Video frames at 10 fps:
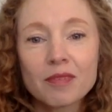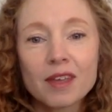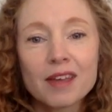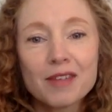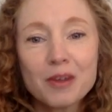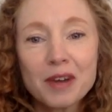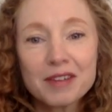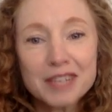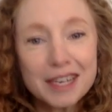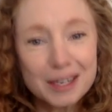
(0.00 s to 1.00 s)
even though I have
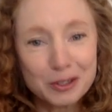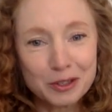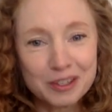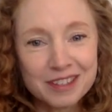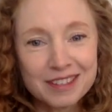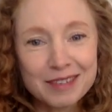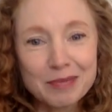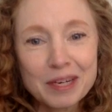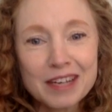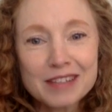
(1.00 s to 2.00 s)
teenagers,
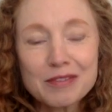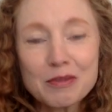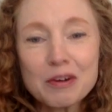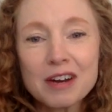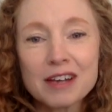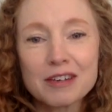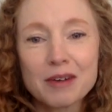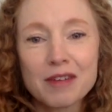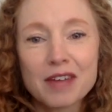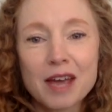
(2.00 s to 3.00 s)
because of the work I do,
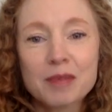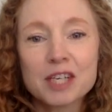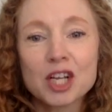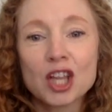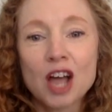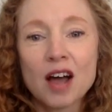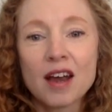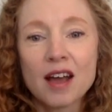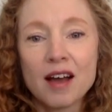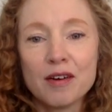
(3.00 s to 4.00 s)
I've kept a lot
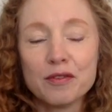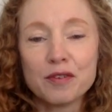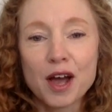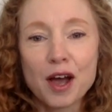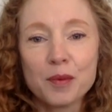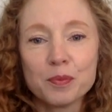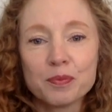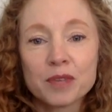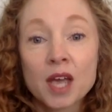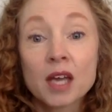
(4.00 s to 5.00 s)
of
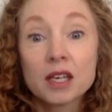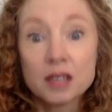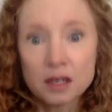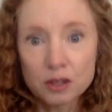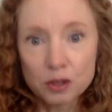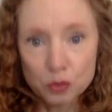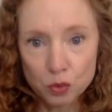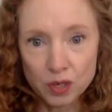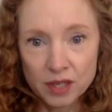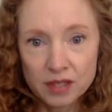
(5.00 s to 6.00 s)
younger
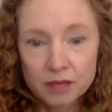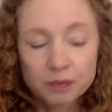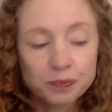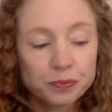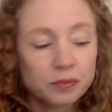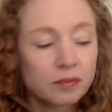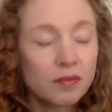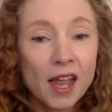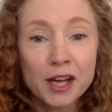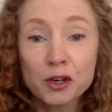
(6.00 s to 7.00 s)
toys.
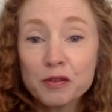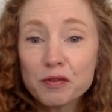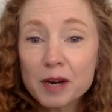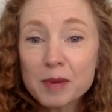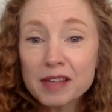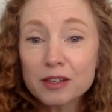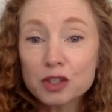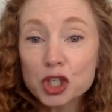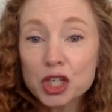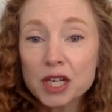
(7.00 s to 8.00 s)
I couldn't find my little
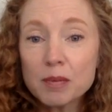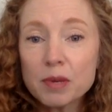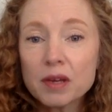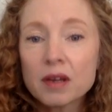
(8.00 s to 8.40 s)
sheep